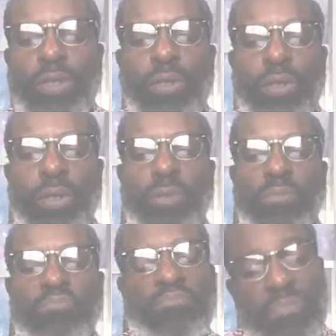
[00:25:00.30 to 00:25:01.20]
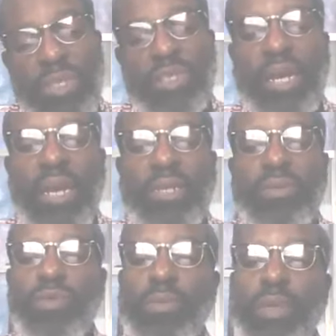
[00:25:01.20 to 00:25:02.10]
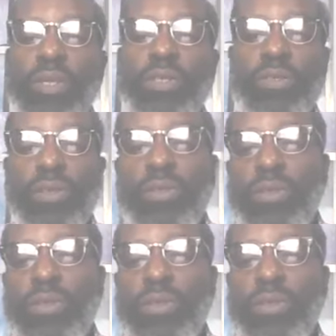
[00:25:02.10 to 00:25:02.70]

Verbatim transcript: you to do this is ass and tribulations. It's a